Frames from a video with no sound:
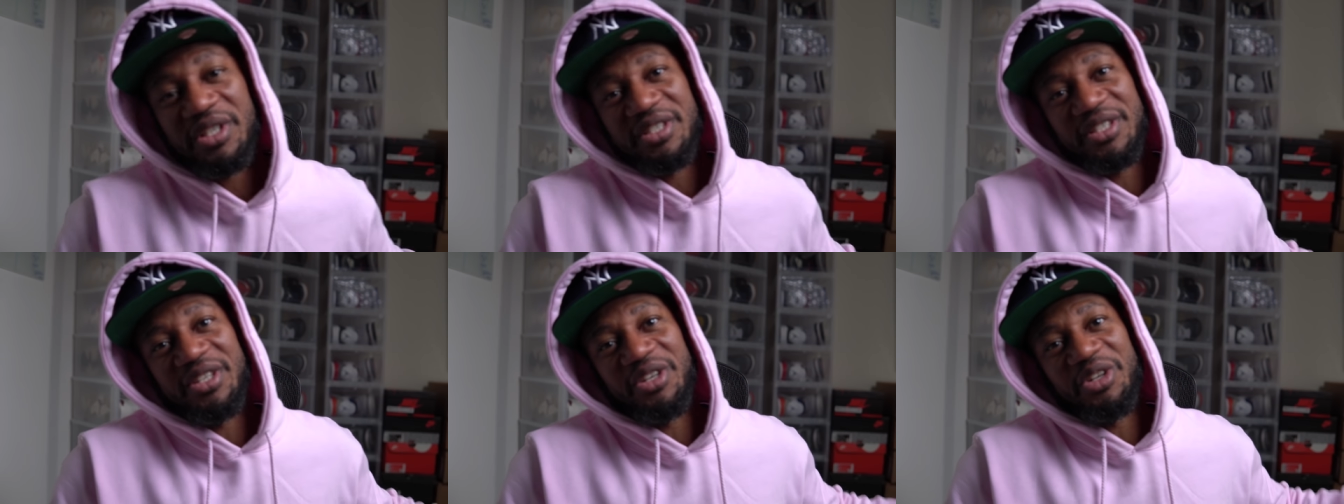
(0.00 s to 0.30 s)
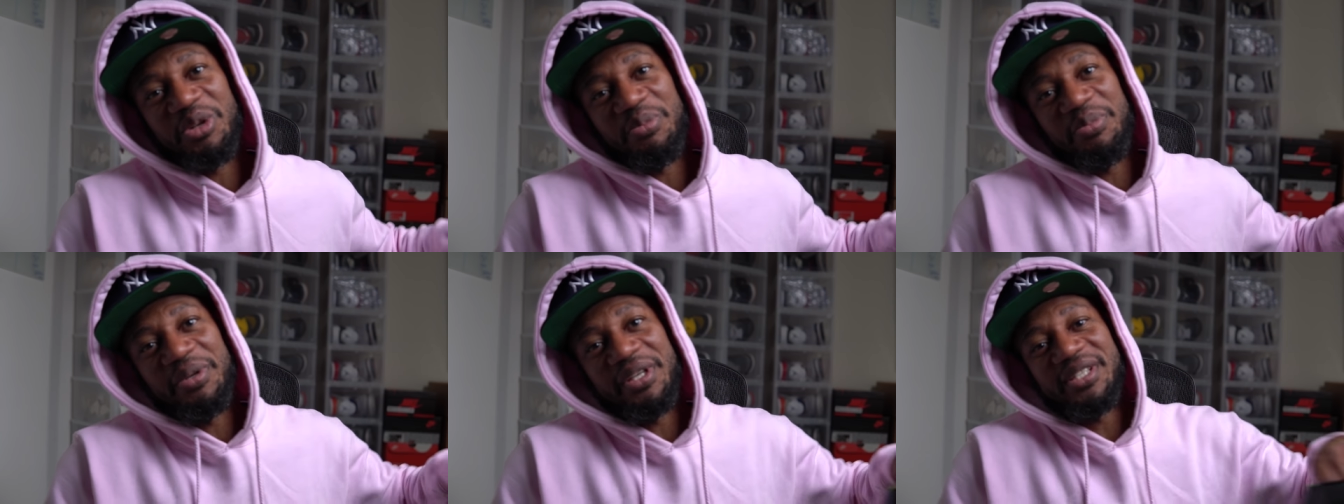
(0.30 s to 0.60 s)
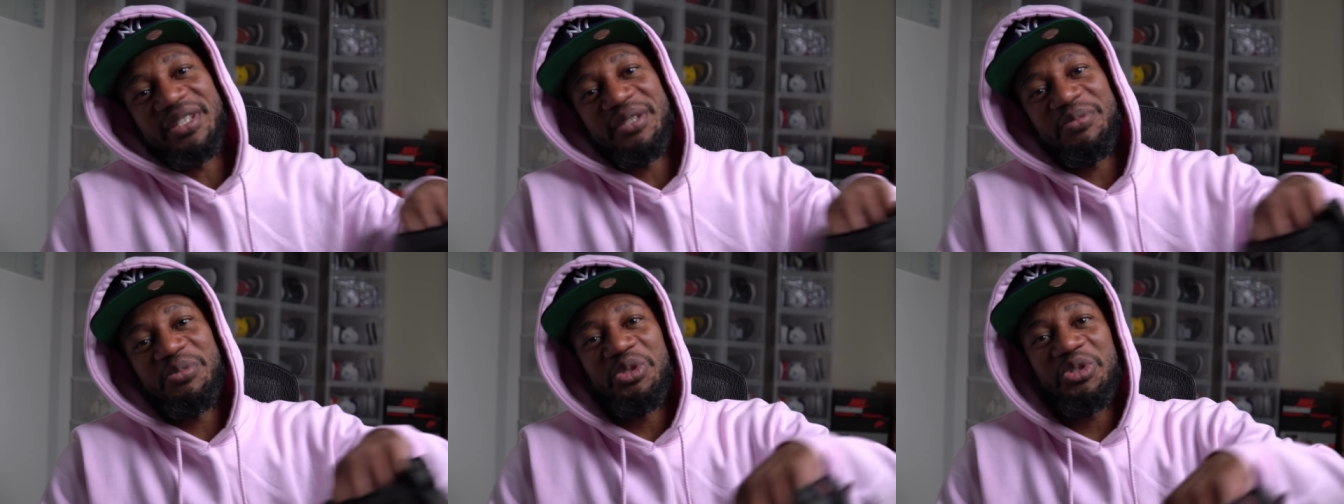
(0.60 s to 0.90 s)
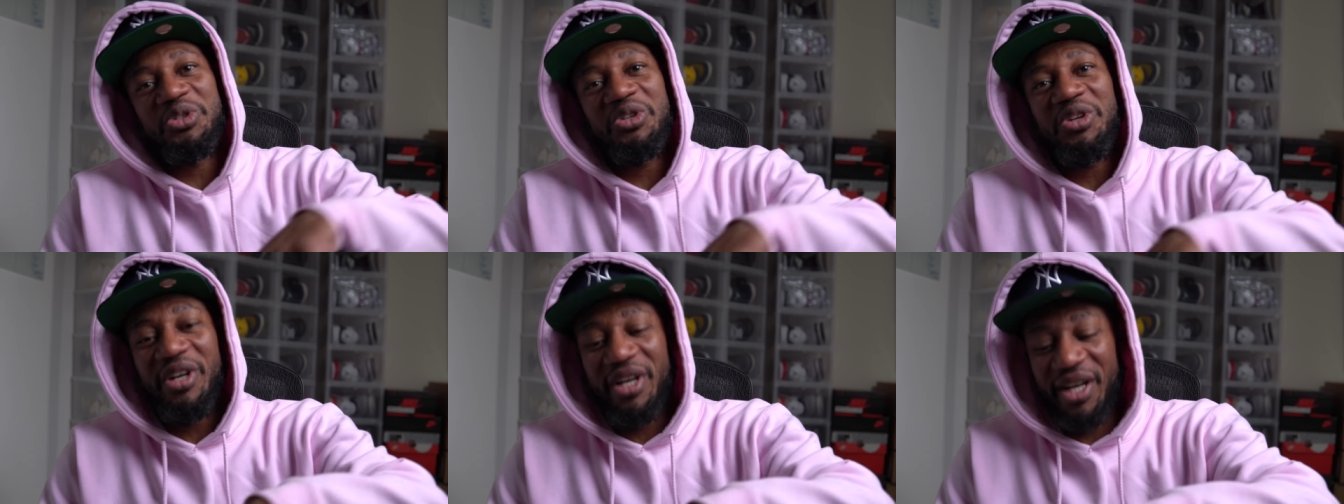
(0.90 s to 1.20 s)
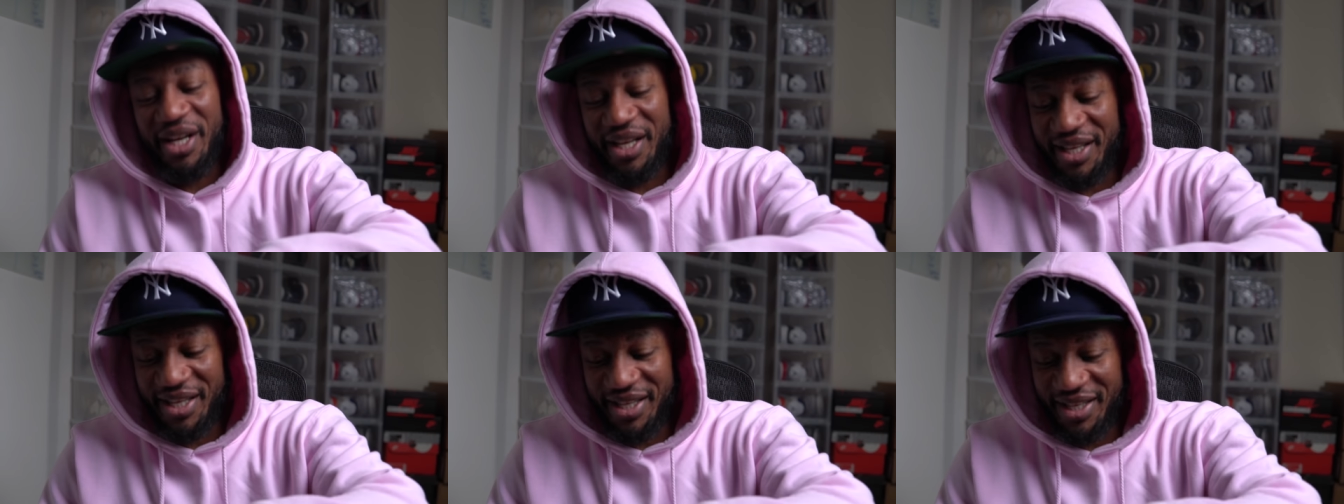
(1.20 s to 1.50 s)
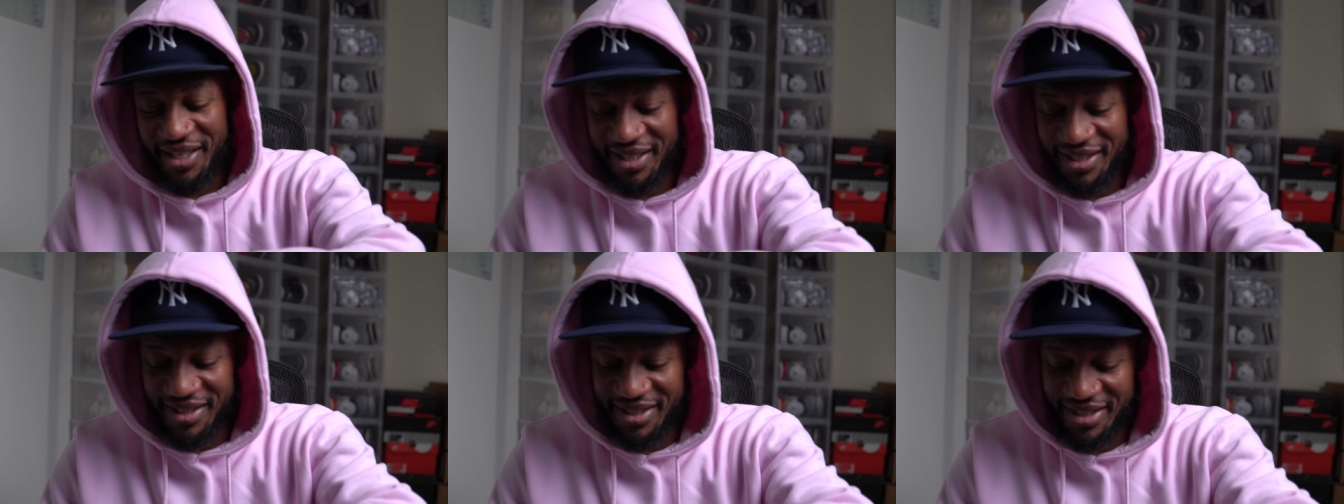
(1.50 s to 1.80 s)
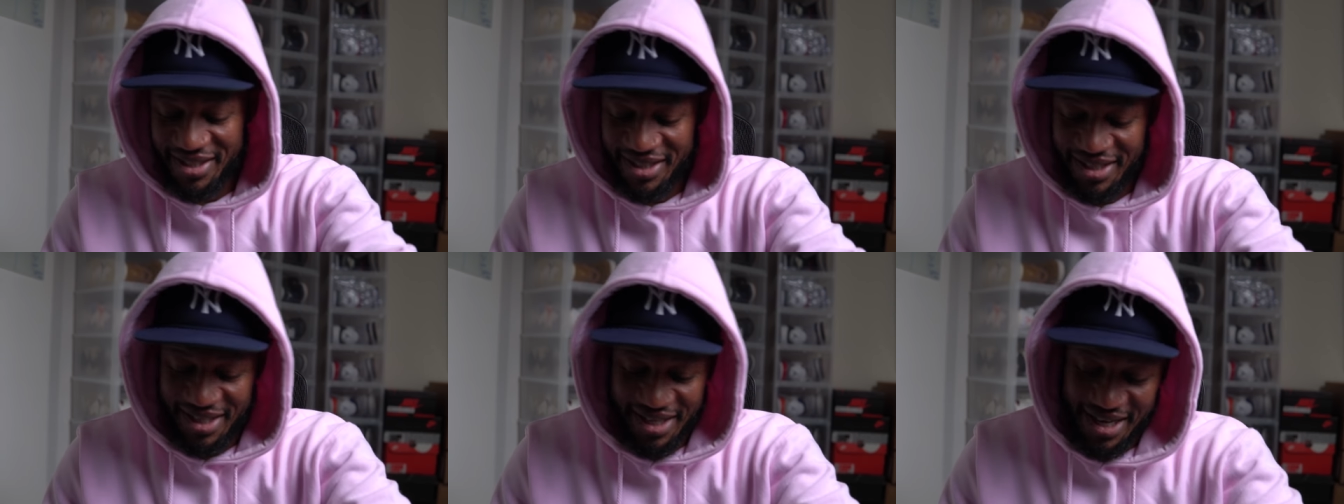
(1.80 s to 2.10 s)
is gonna be some
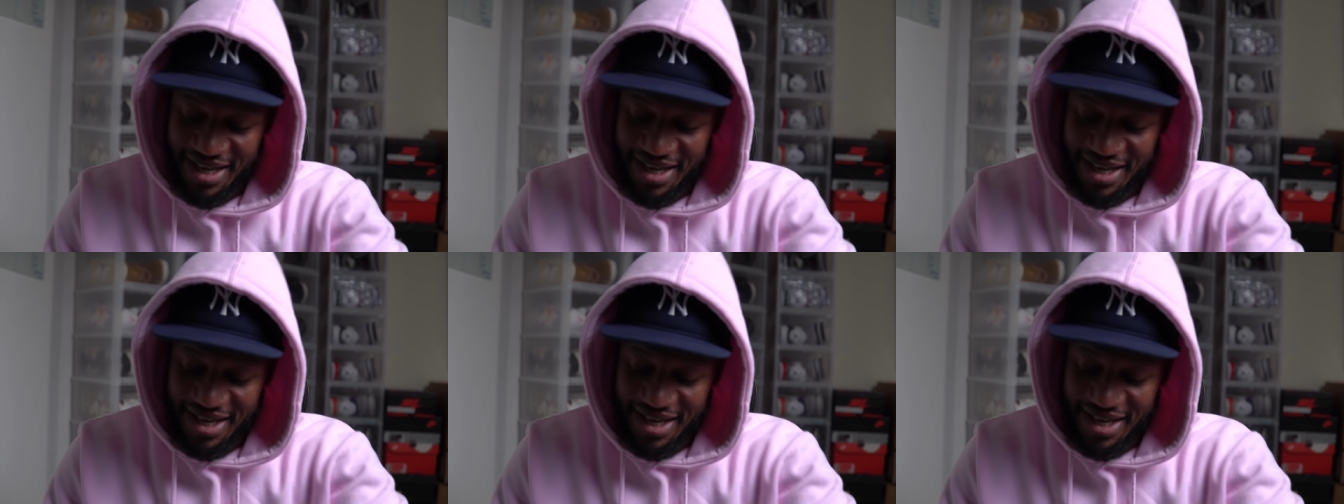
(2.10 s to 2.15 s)
Jordans.